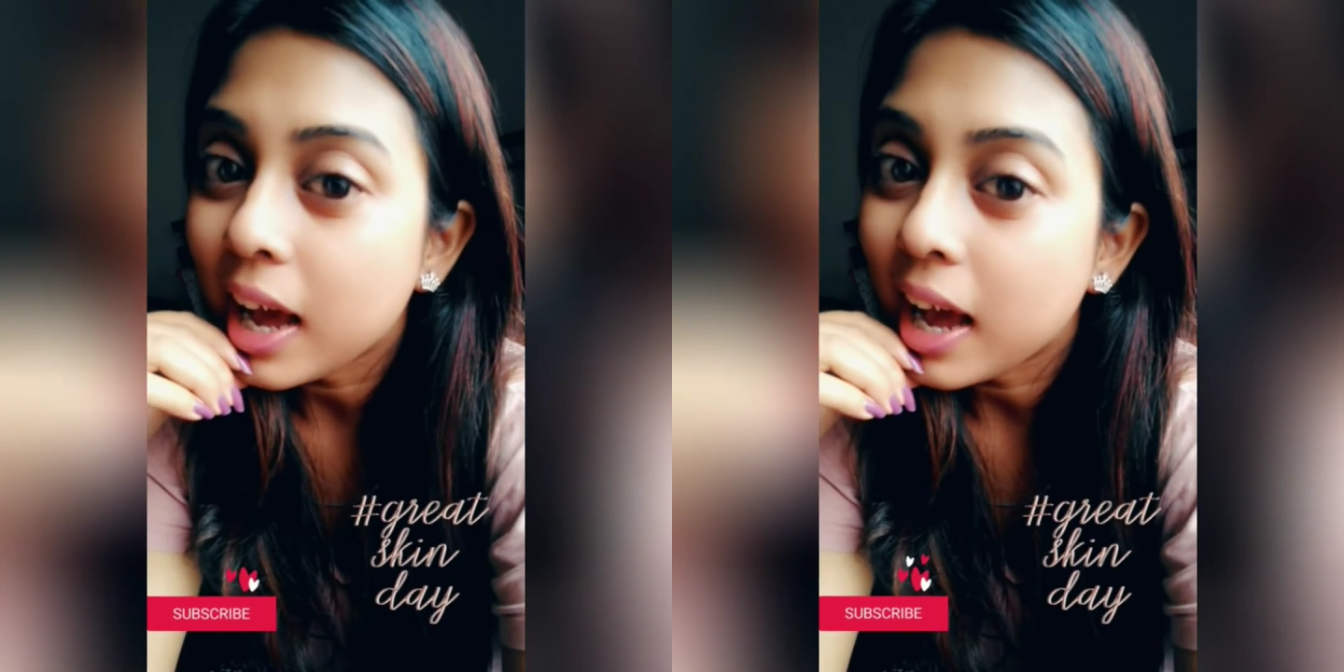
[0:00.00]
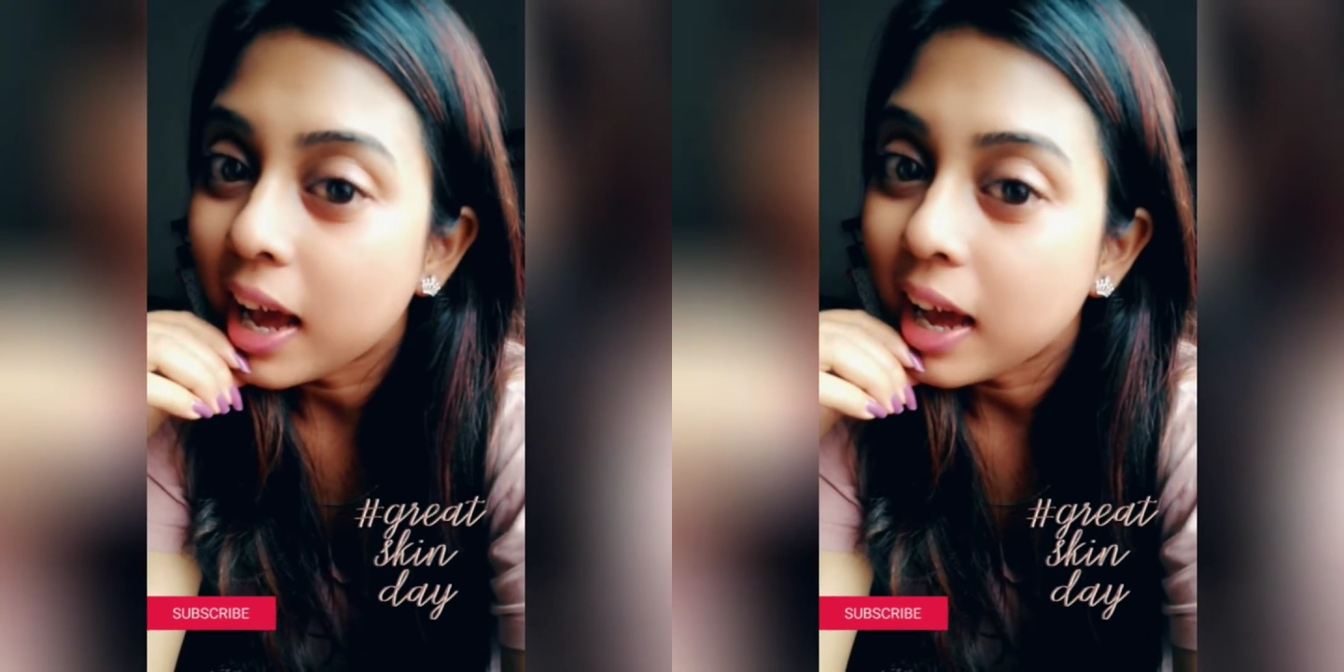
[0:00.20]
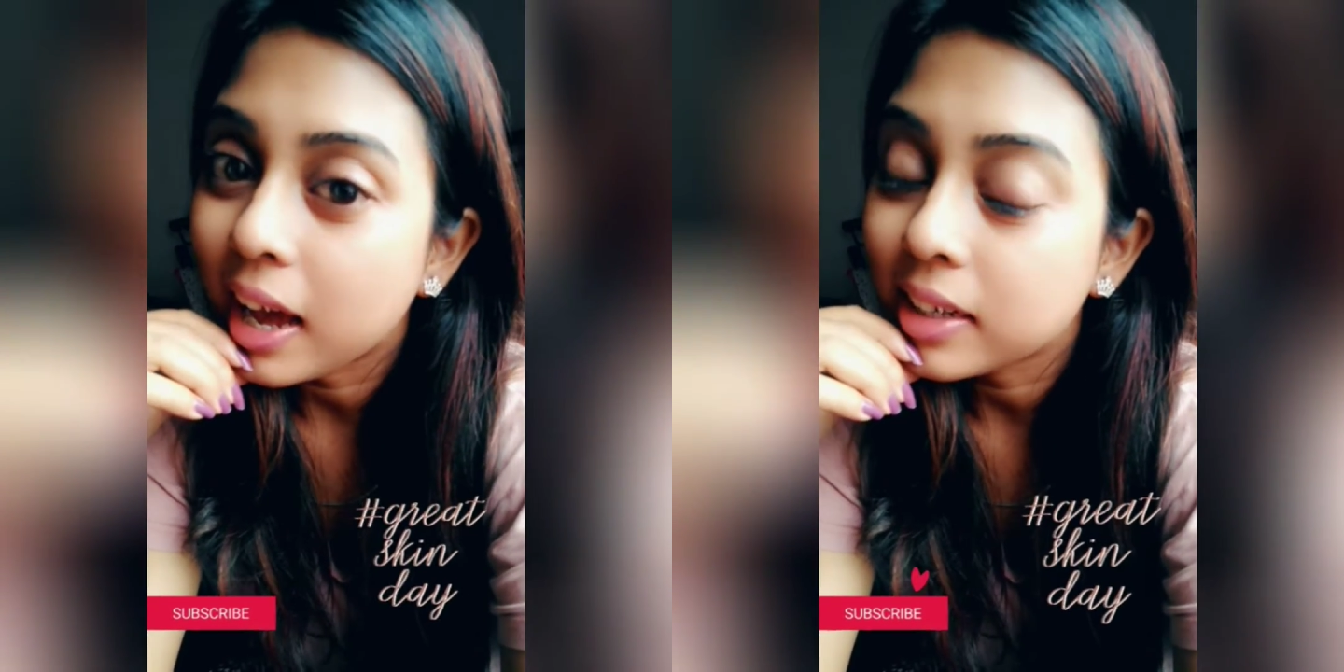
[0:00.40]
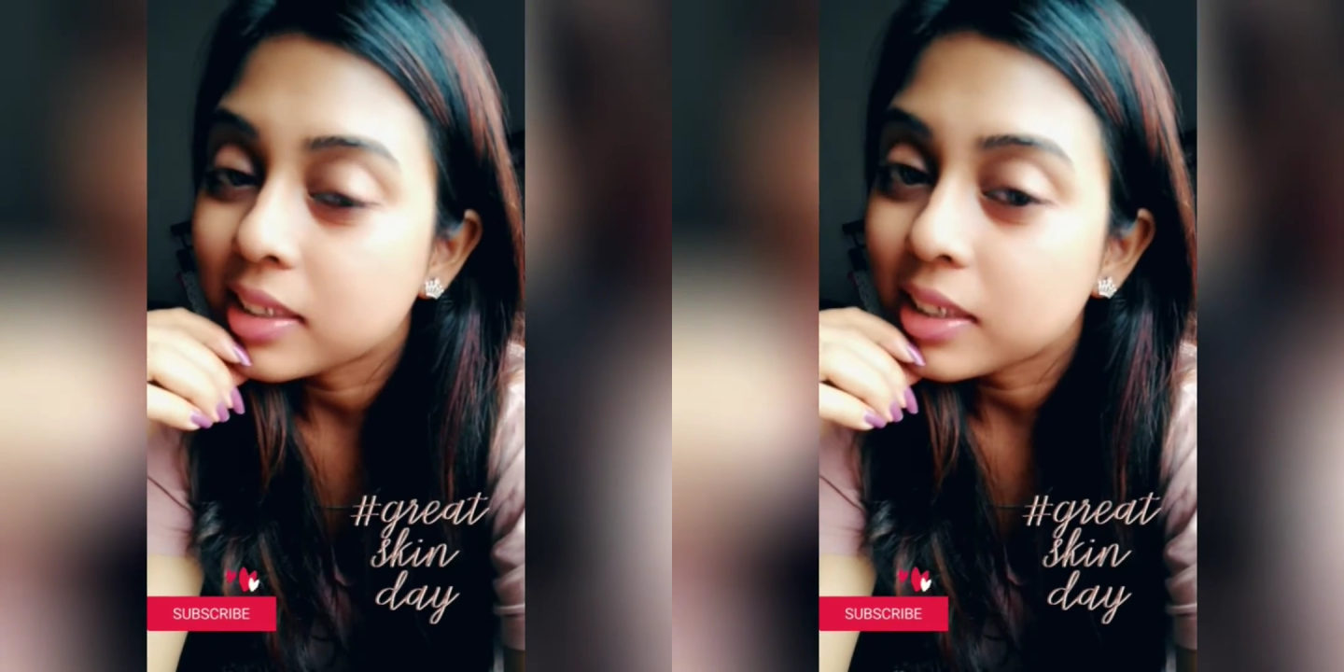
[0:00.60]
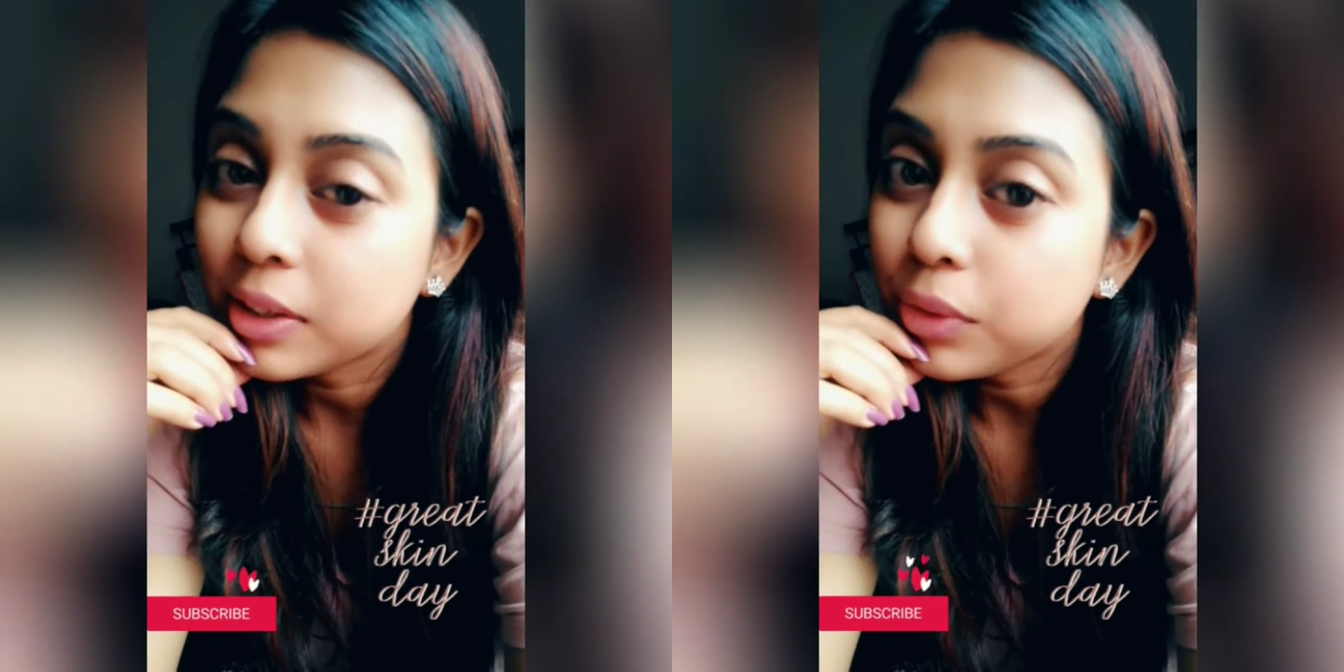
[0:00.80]

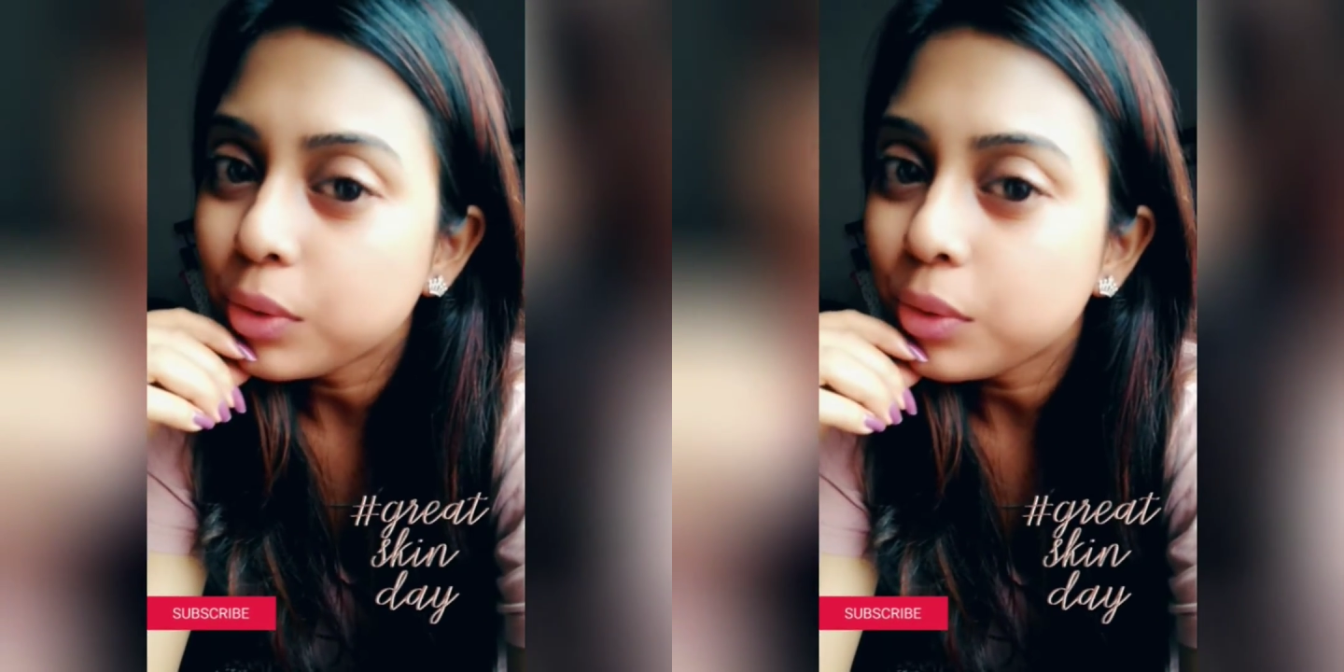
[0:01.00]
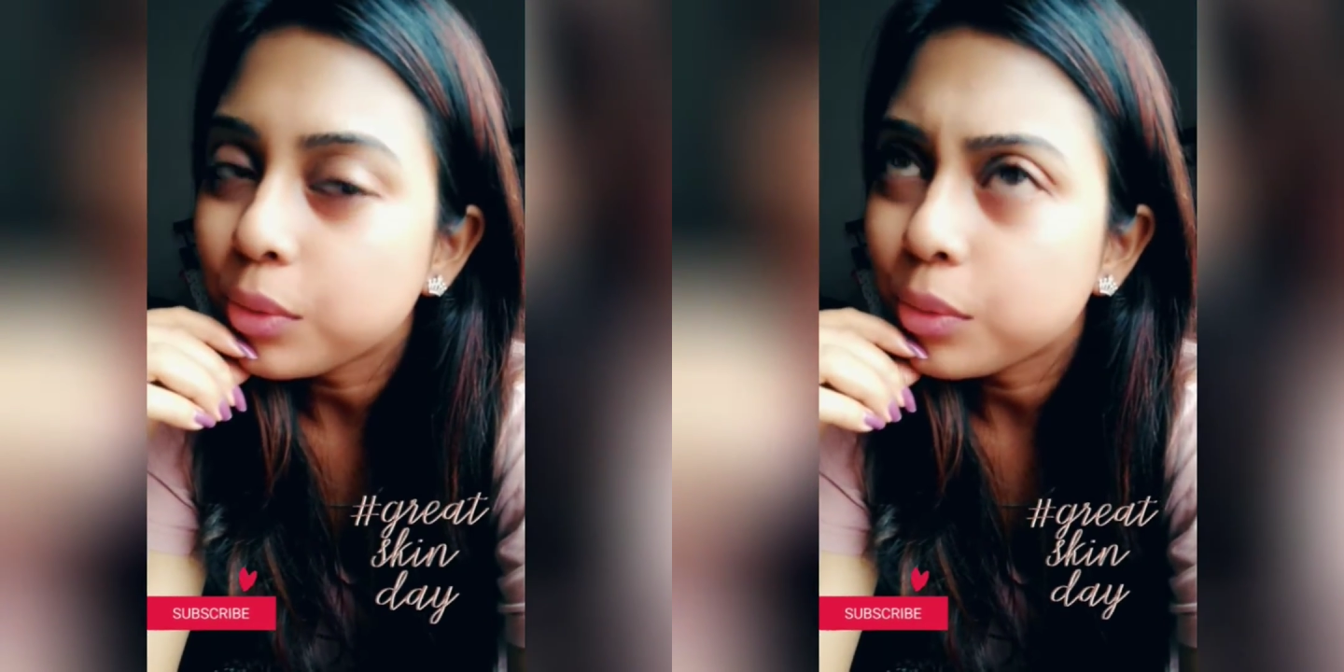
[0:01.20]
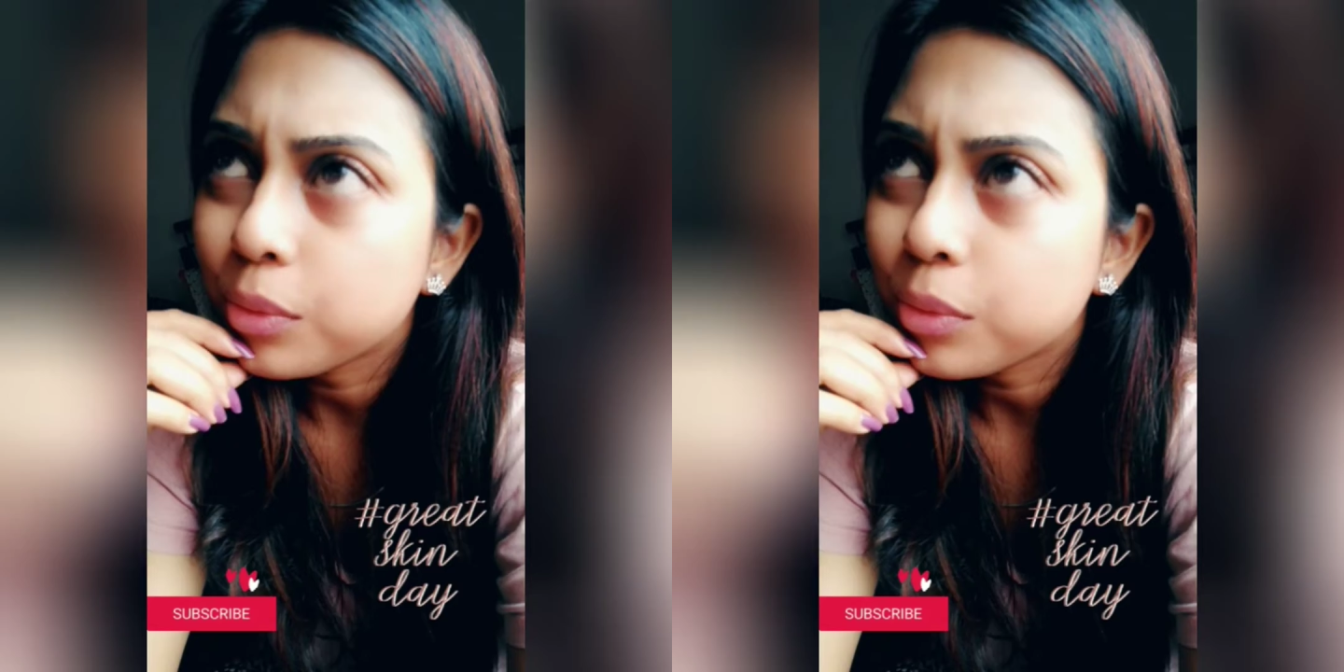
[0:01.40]
and if you